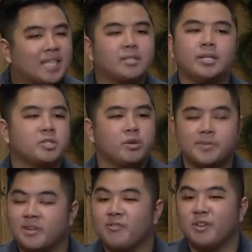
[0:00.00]
the
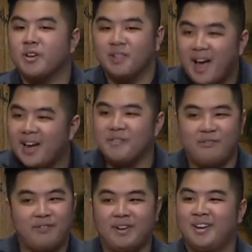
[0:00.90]
description for their
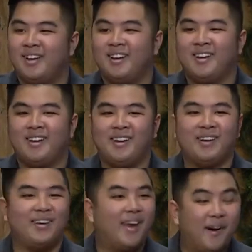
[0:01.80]
life?
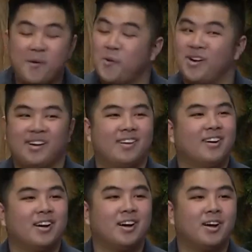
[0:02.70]
No.
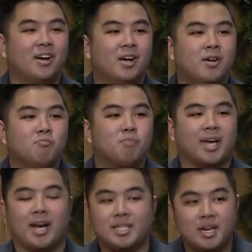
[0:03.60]
But
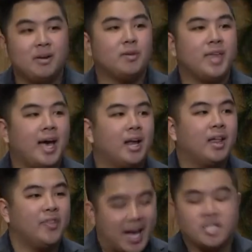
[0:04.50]
can I tell you
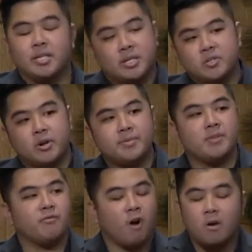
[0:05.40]
that that's the description
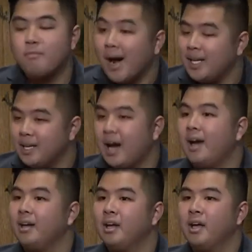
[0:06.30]
for our mighty
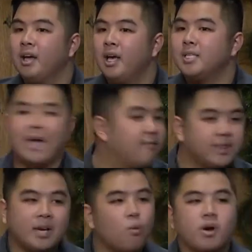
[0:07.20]
God? is
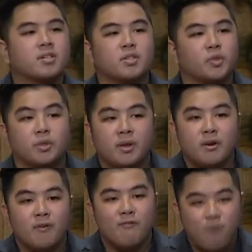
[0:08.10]
everything works
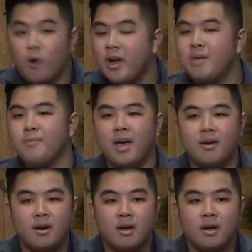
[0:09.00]
for him and